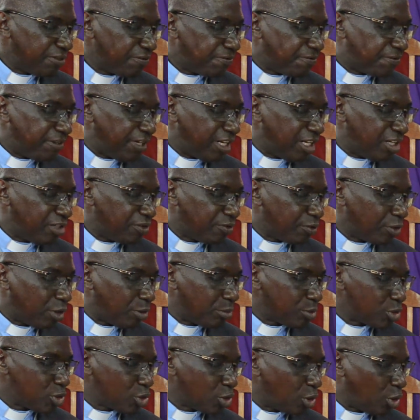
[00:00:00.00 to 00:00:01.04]
fell
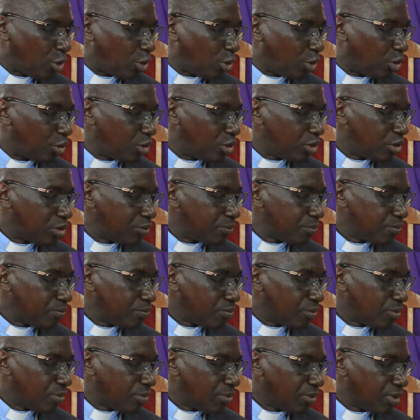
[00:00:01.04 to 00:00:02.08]
from Saul's
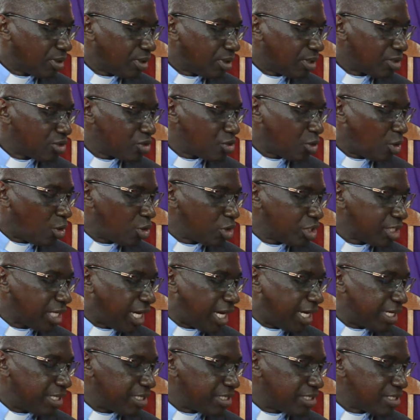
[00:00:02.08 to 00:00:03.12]

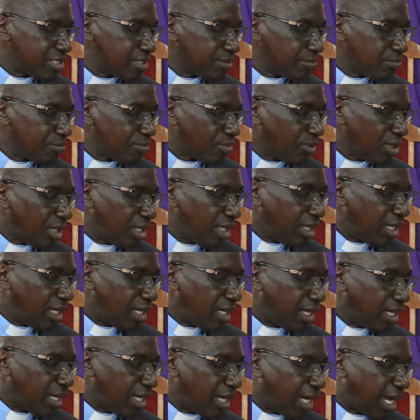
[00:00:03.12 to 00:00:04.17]
eyes,
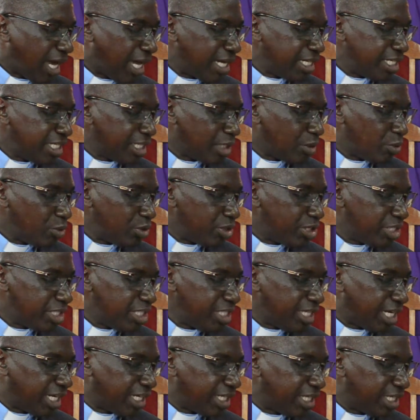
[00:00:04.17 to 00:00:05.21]
and he could
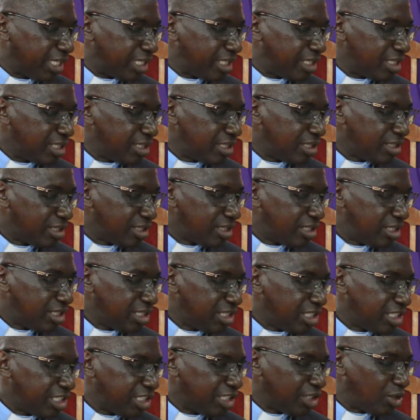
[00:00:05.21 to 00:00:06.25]
see again.
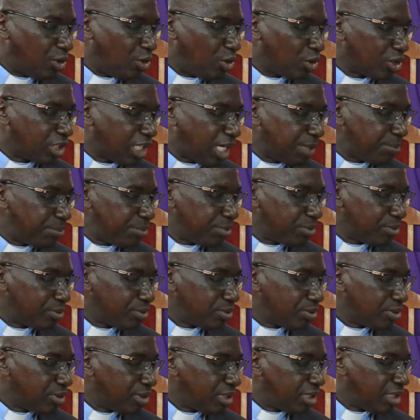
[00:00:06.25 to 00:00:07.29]
He got up
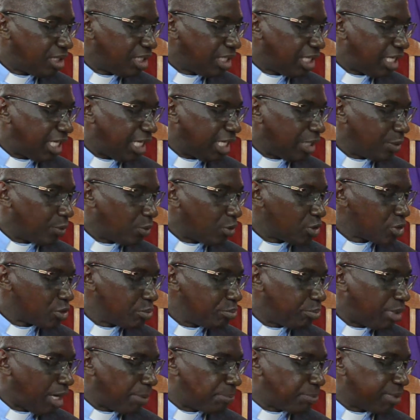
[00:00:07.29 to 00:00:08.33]
and was
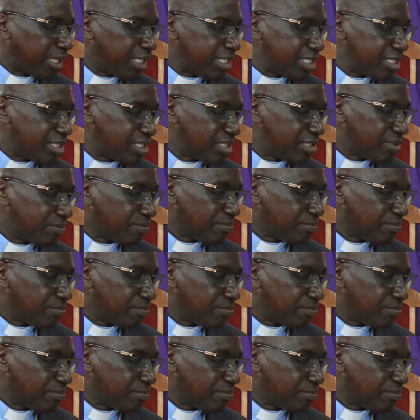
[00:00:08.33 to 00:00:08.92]
baptized.